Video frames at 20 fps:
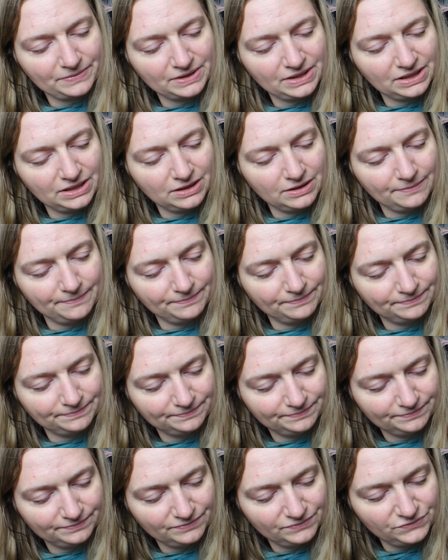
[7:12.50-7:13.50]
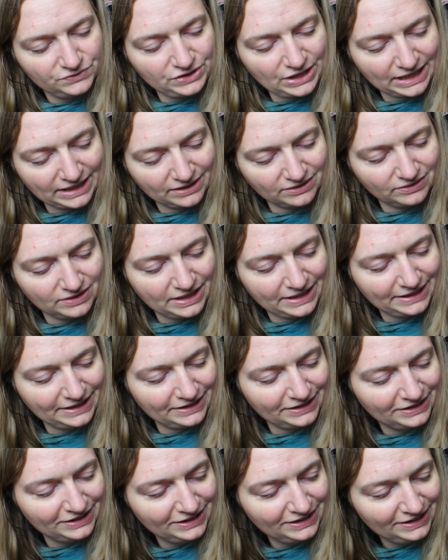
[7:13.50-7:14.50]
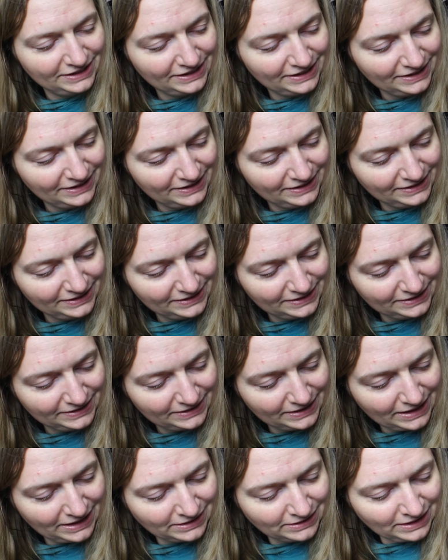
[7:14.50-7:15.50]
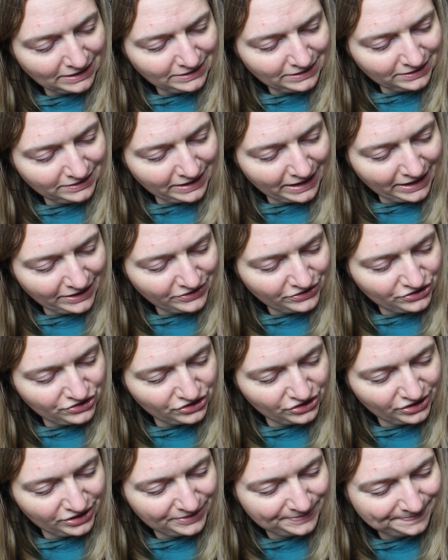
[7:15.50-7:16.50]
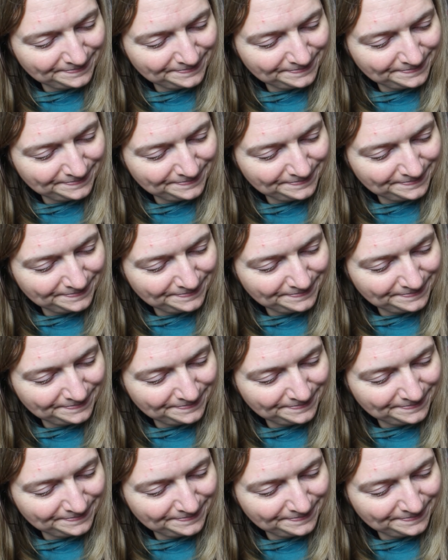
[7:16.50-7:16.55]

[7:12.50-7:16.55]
um, jacket lining. I like the texture.